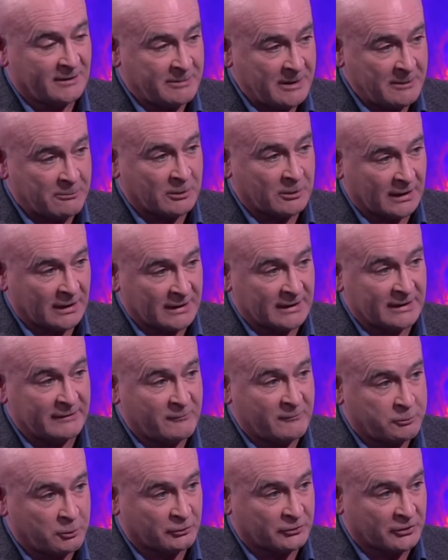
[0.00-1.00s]
are people like the
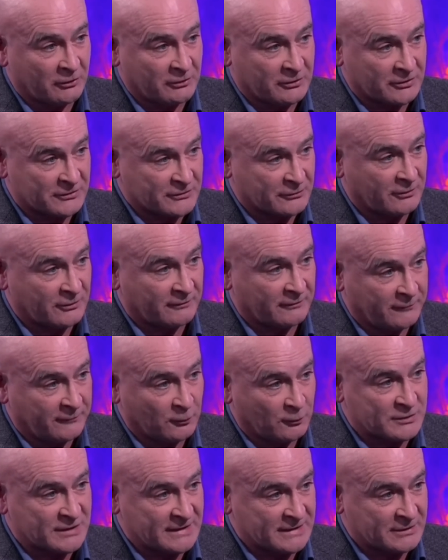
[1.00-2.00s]
Liverpool Dockers, who got
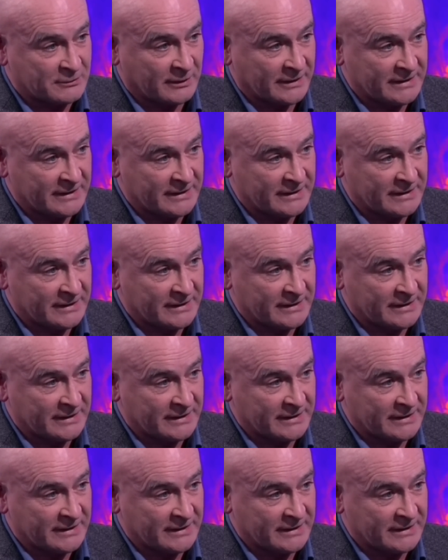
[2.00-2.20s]
14